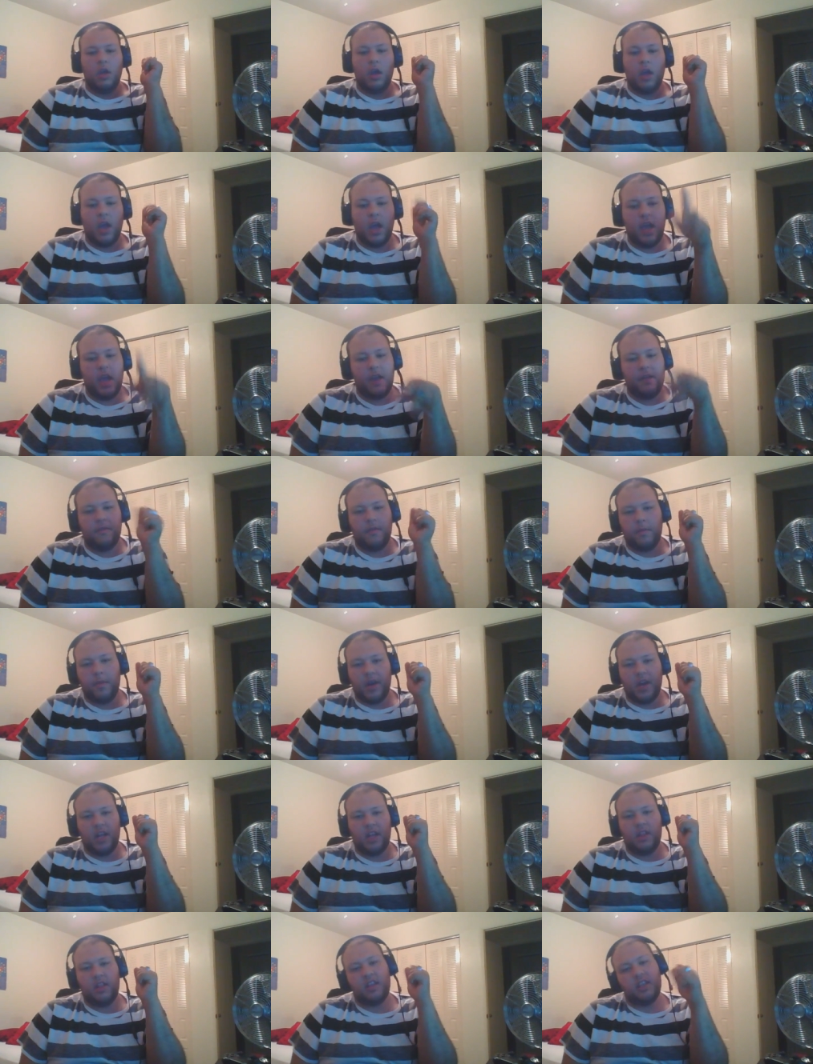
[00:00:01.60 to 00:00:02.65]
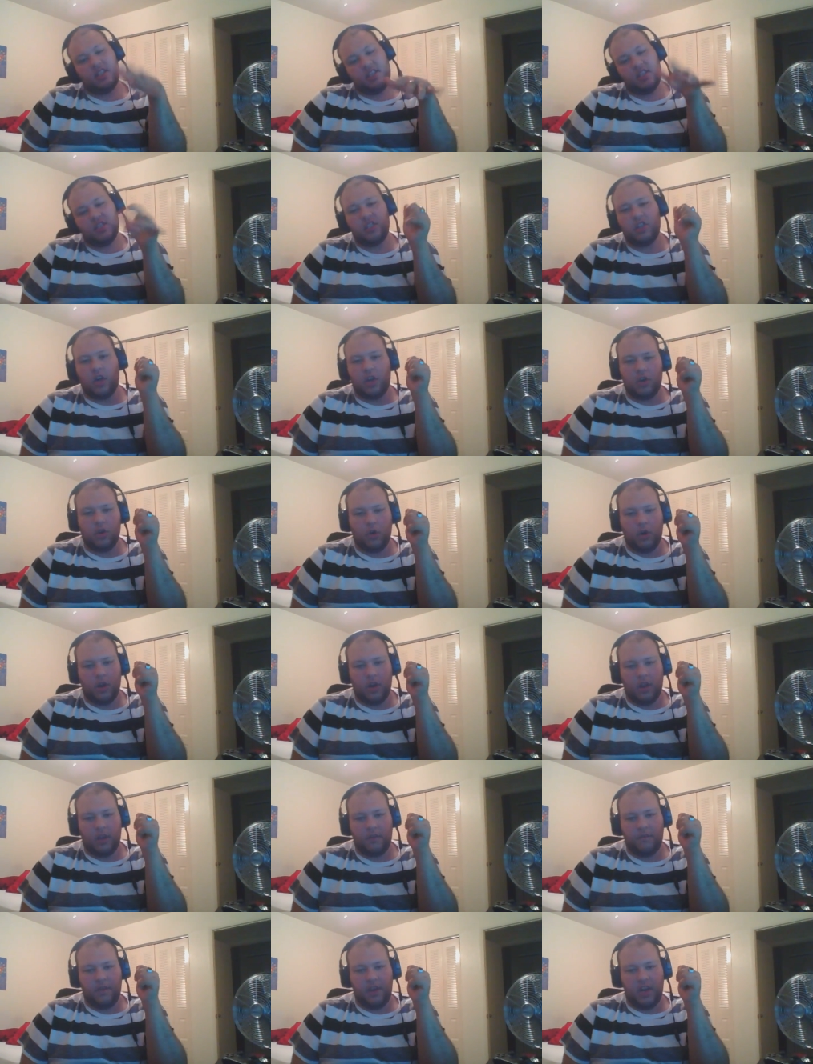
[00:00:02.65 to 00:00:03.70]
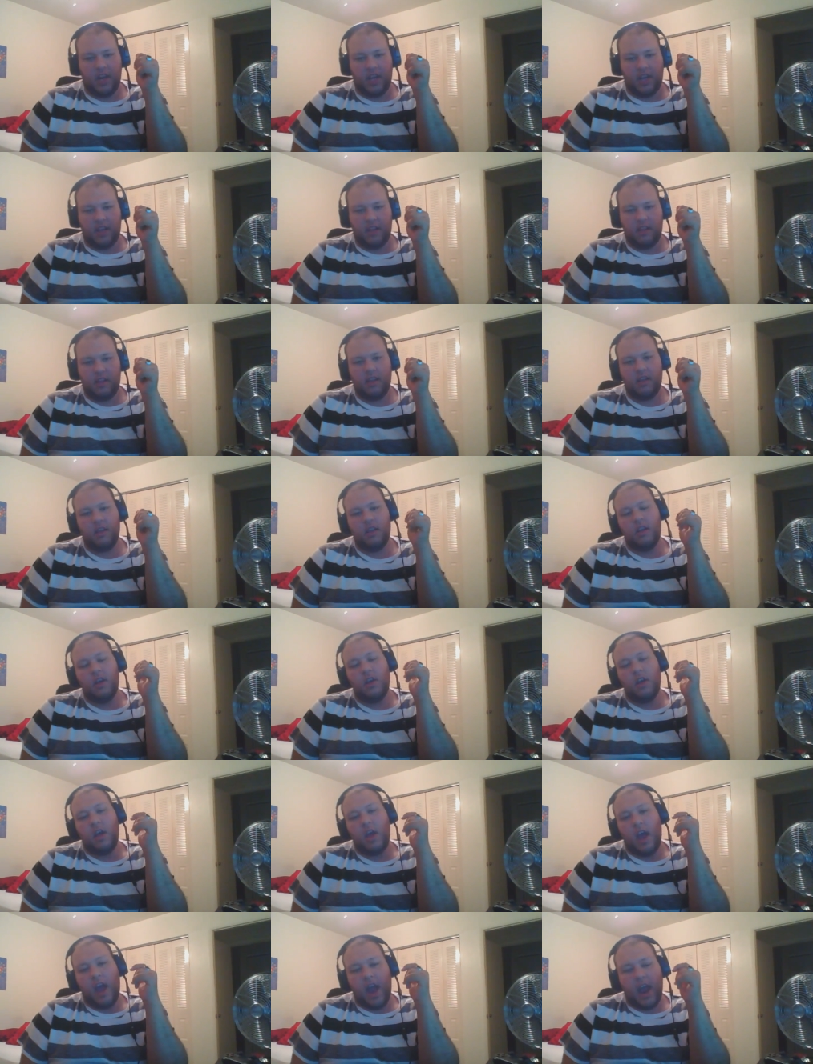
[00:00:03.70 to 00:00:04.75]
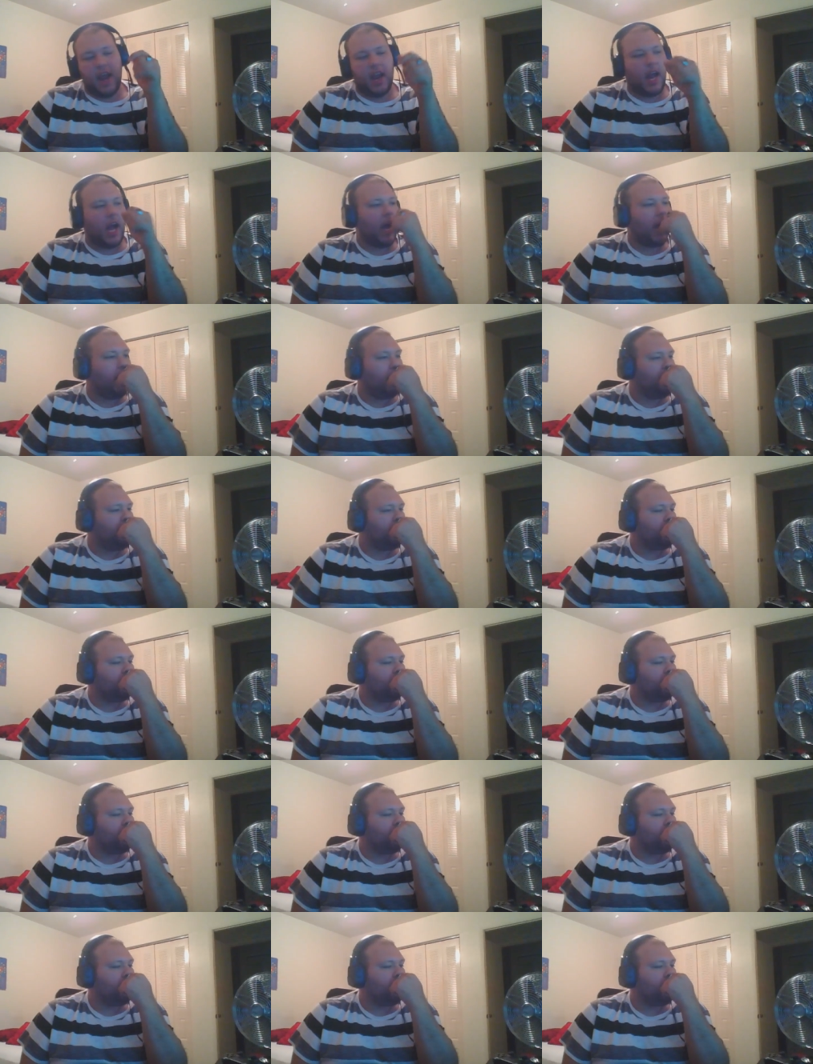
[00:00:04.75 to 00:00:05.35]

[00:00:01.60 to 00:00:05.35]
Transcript: Hey everybody, this is Sartorius Phoenix. And um